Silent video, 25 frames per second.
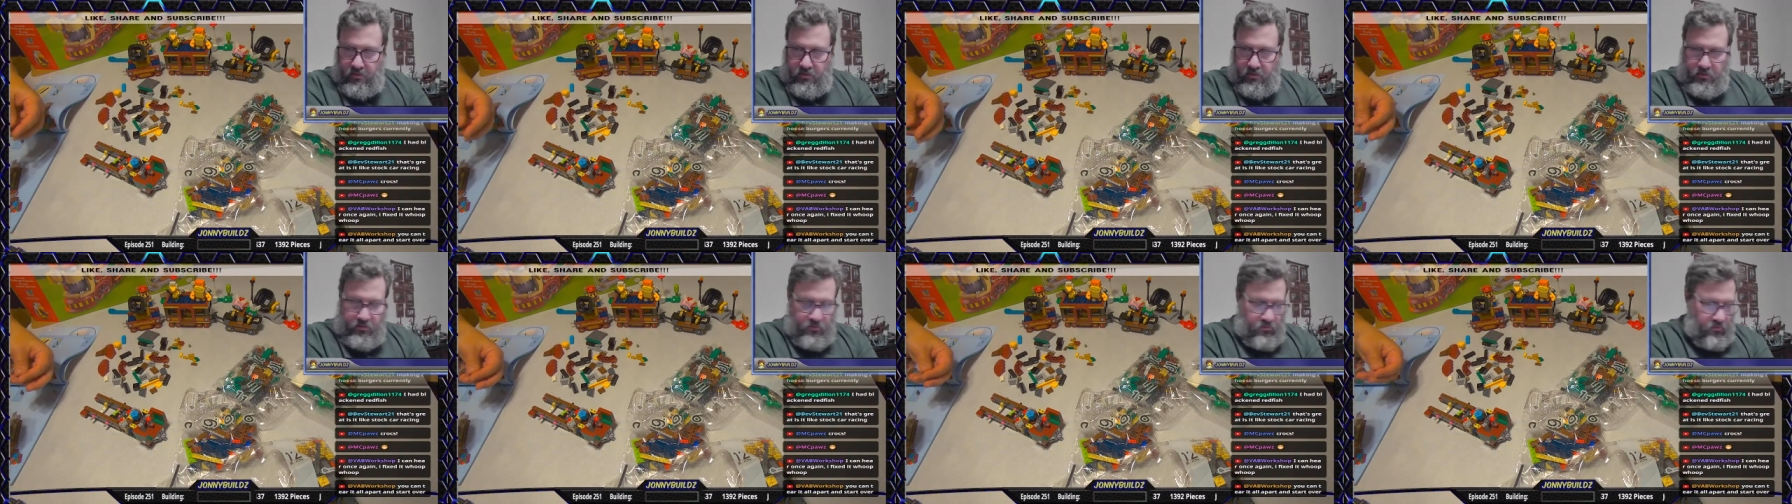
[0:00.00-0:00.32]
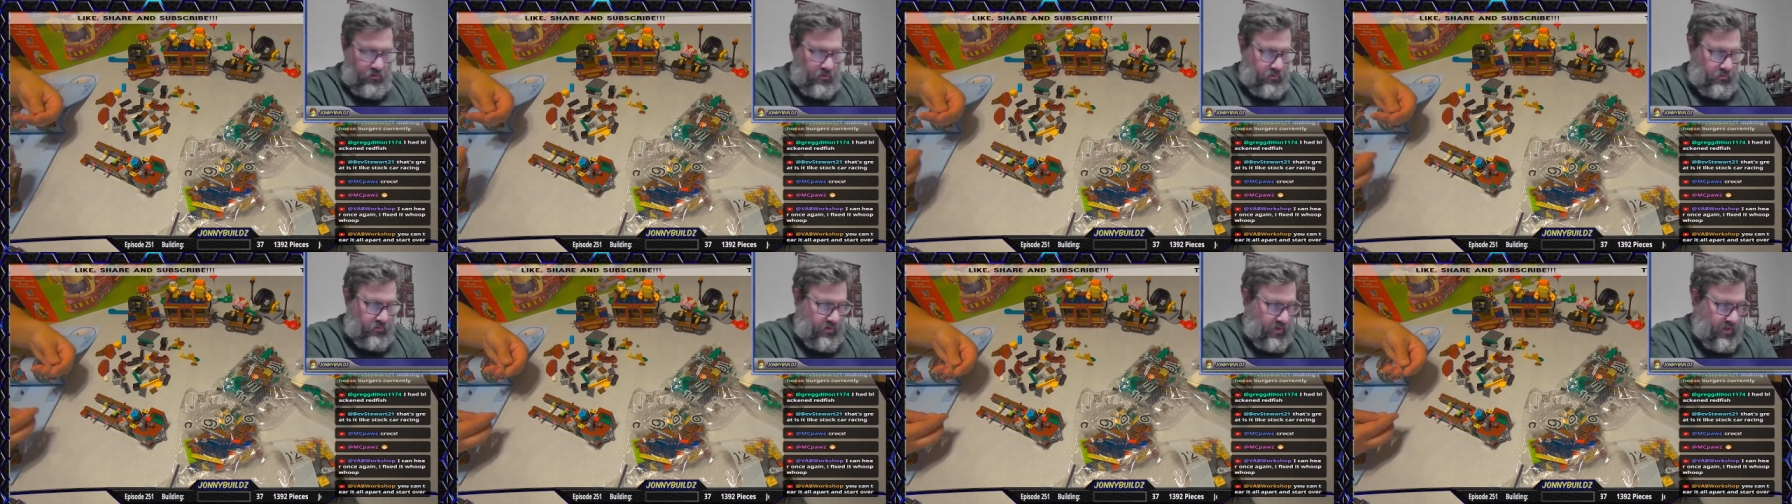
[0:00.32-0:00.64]

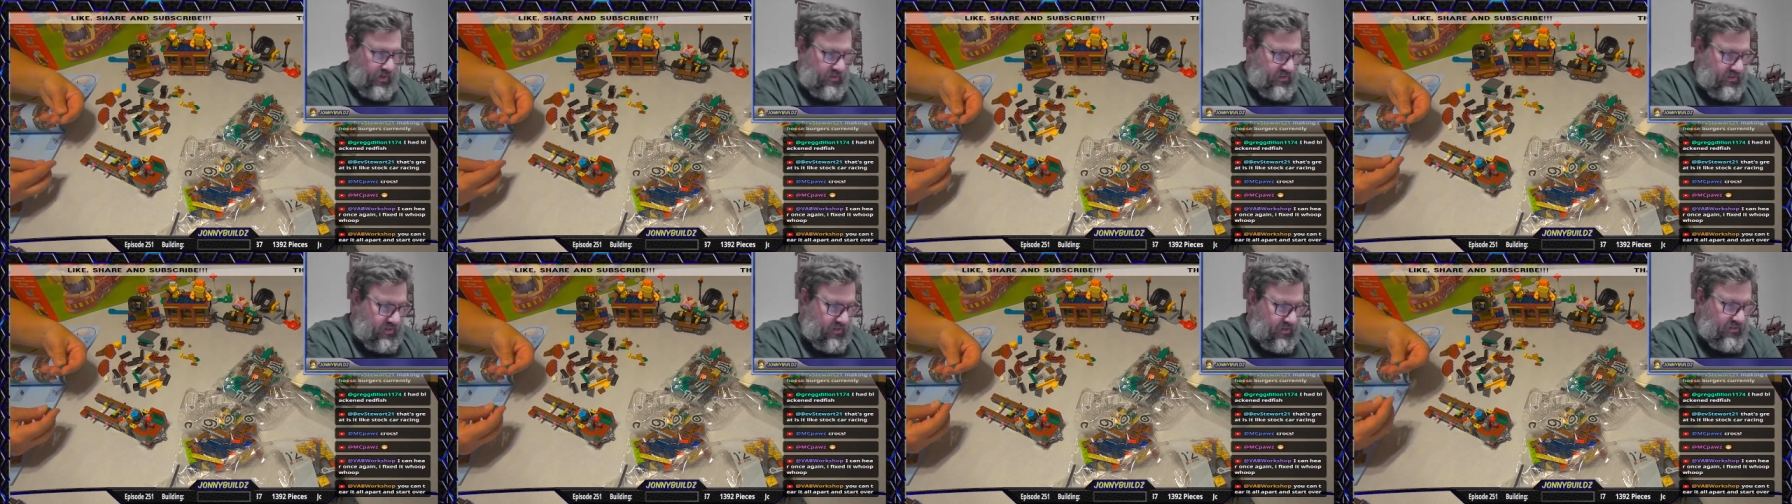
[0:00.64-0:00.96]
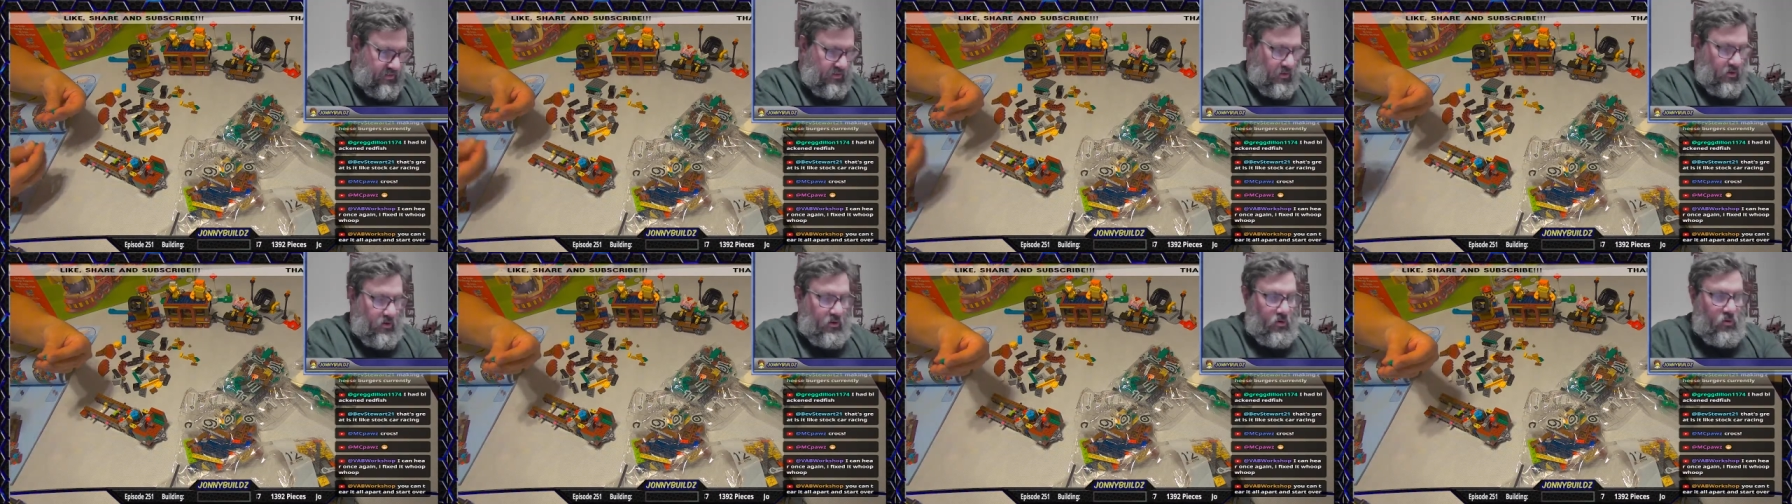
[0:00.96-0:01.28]
3386
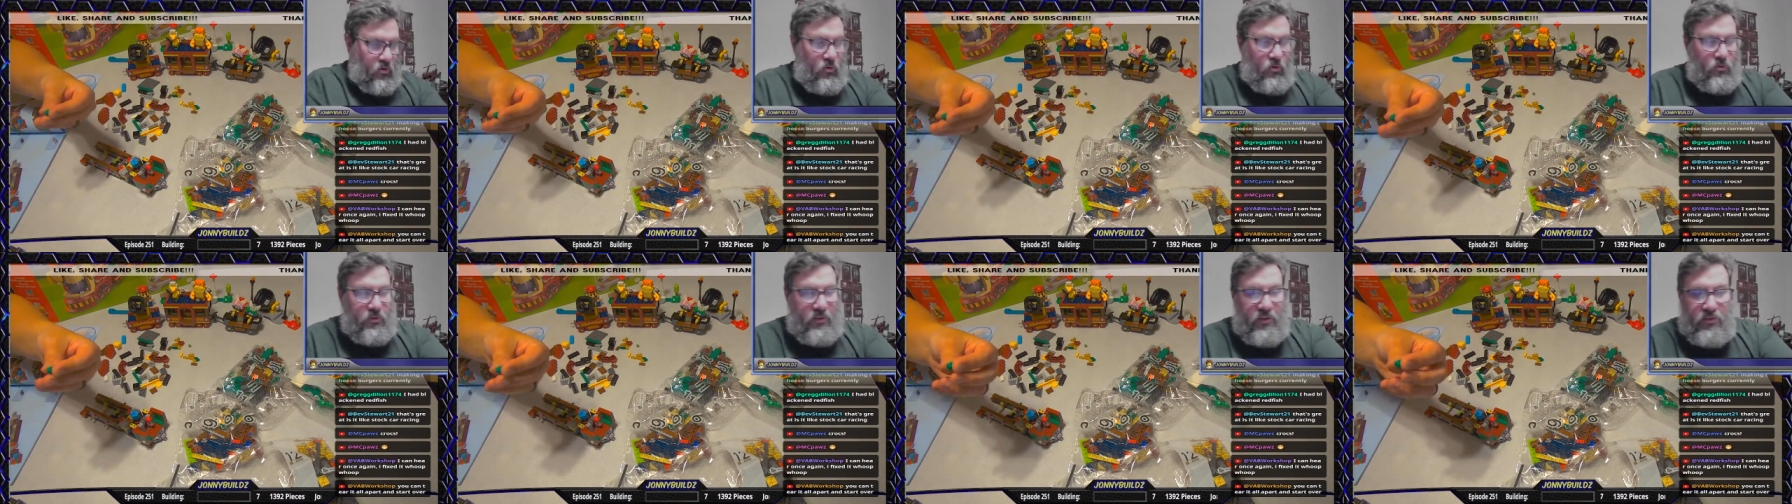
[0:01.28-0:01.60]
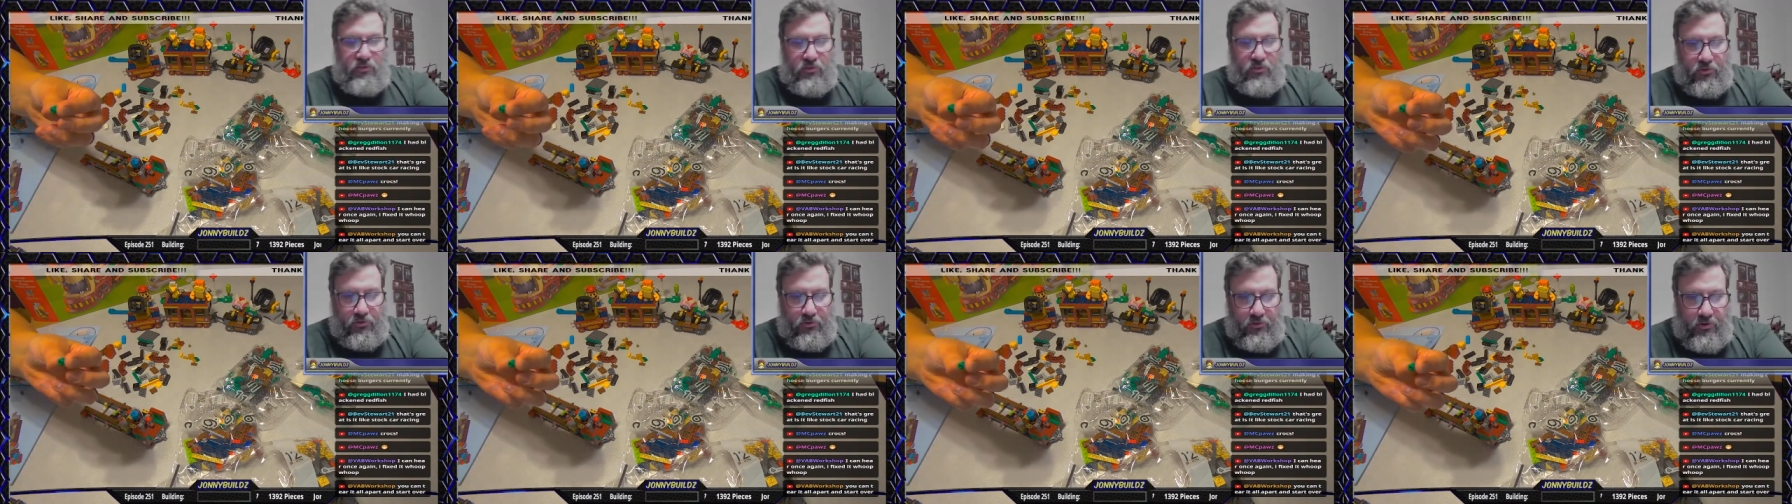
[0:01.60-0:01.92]
logo. Oh, these are
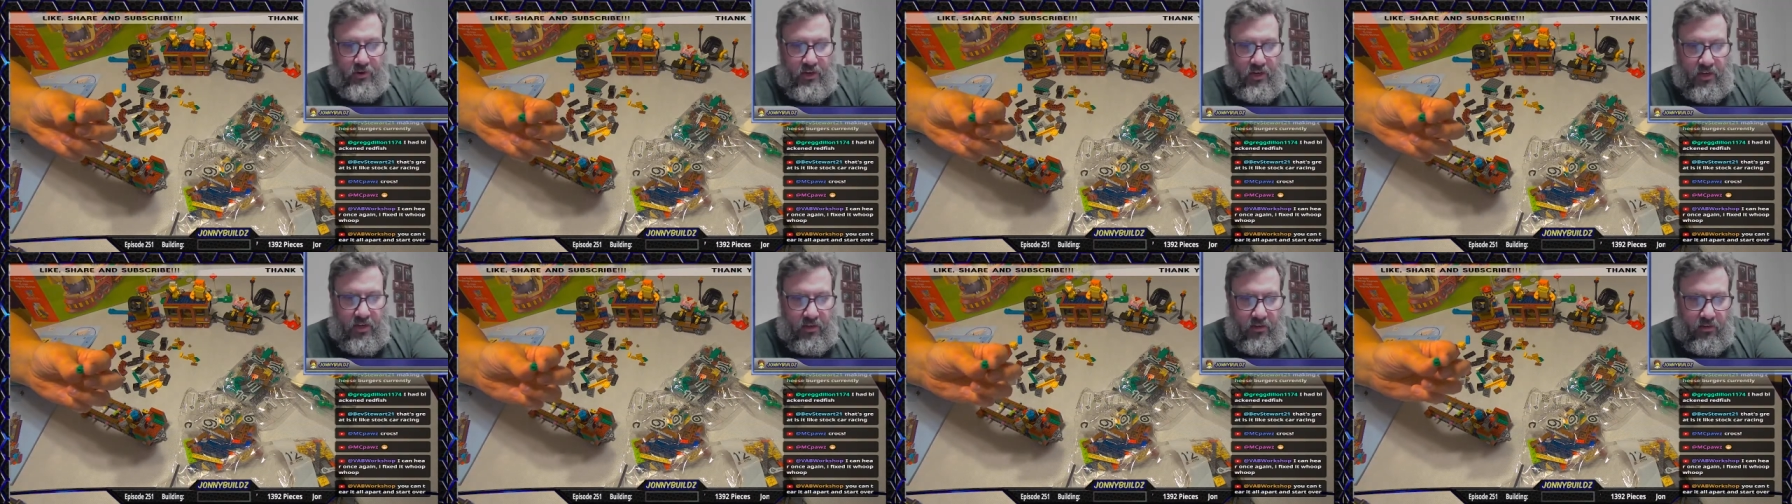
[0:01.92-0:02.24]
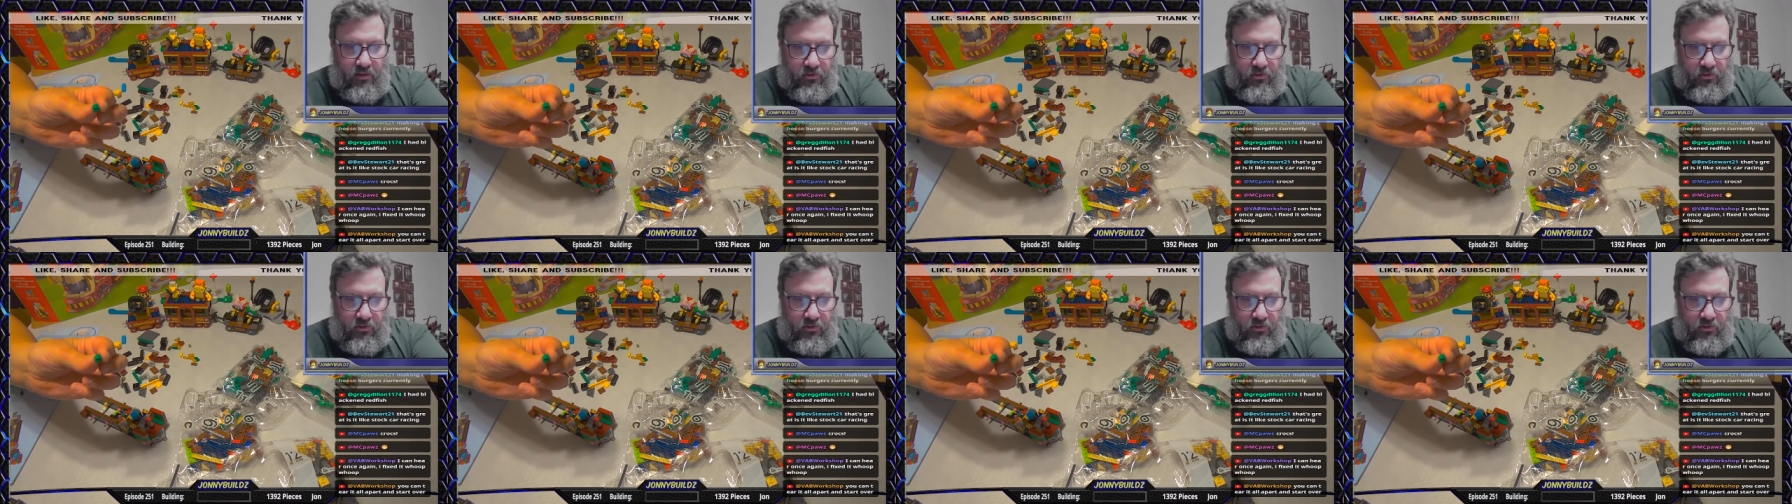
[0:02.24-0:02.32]
green